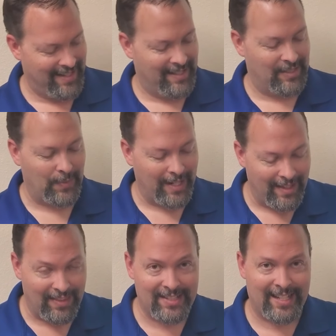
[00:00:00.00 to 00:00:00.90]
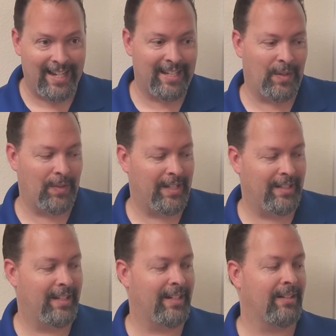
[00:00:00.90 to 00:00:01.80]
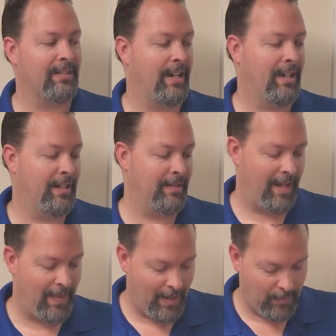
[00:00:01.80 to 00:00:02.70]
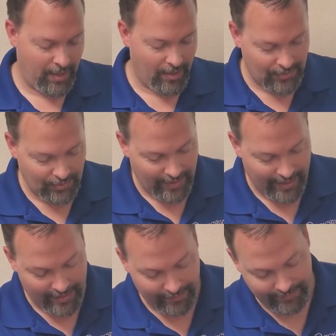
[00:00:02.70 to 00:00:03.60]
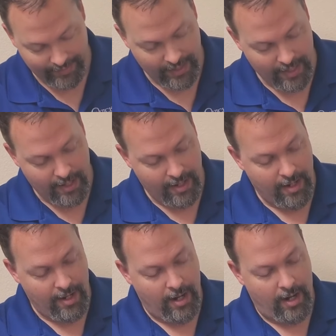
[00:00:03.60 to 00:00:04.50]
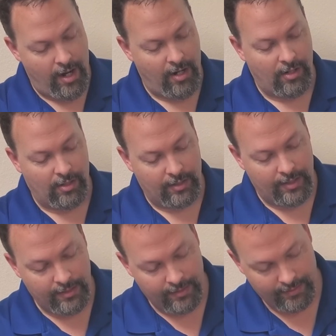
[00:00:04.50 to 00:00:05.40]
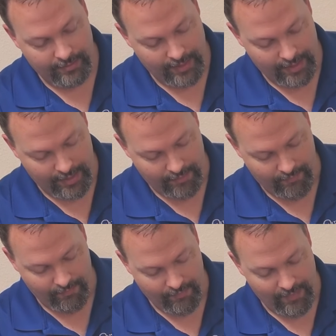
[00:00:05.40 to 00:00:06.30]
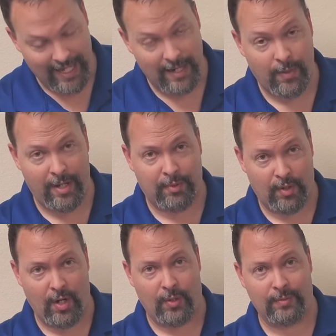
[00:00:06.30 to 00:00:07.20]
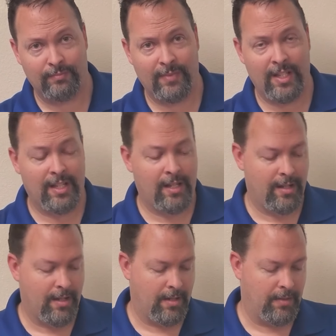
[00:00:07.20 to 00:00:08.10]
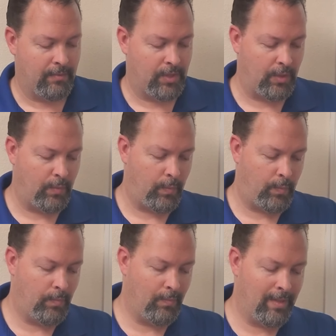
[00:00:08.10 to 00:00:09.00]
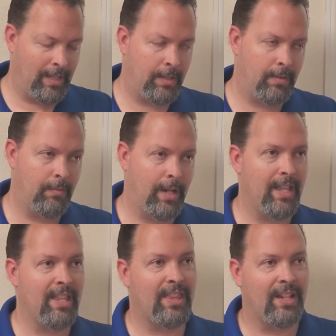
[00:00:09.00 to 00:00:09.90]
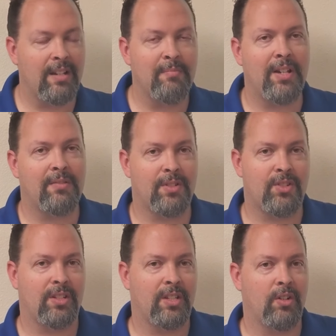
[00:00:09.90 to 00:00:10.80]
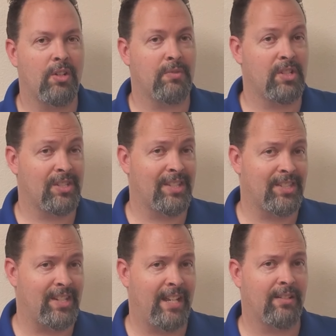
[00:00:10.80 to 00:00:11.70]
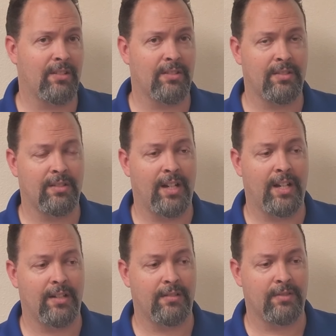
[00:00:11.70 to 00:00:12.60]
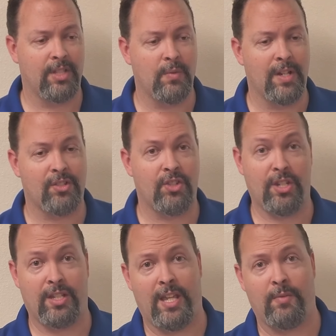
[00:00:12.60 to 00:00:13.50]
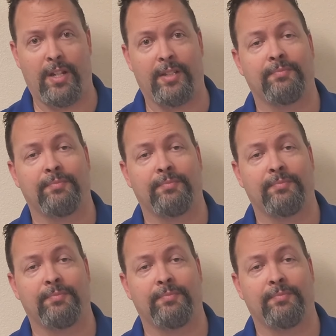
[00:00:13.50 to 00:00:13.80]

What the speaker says: So we got this guy going in here, and then we also have our Gateway Pro. So I thought about originally going with just the standard USG gateway.